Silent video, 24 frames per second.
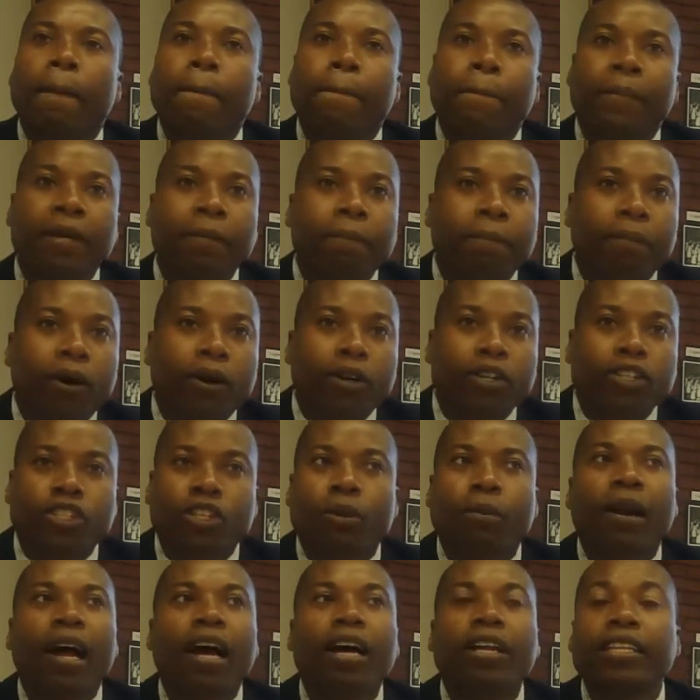people
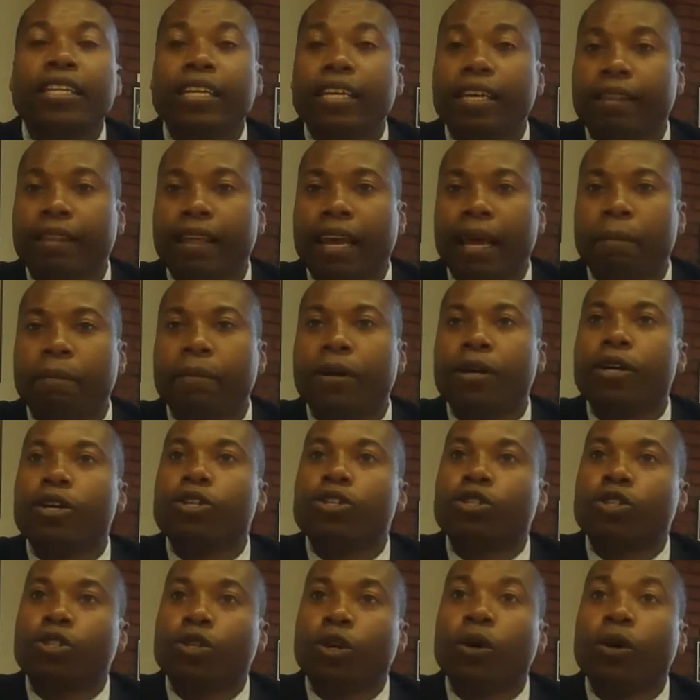surrounding them
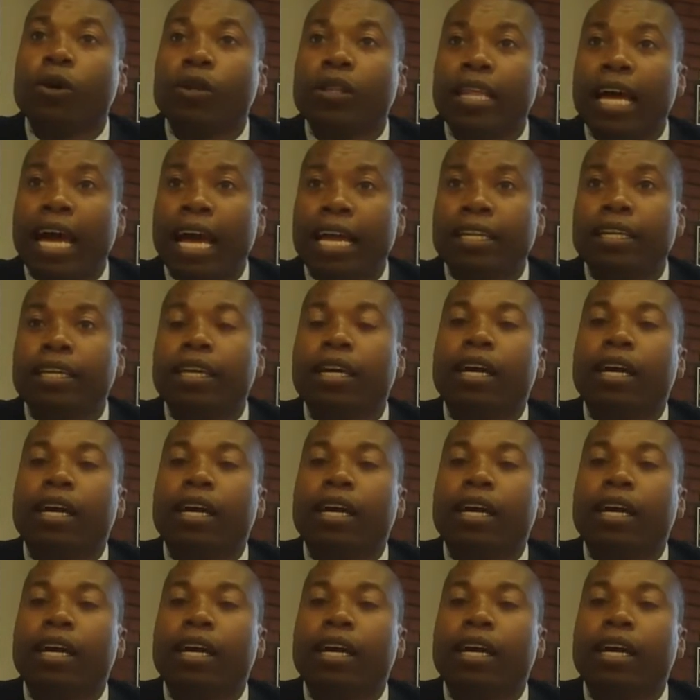so that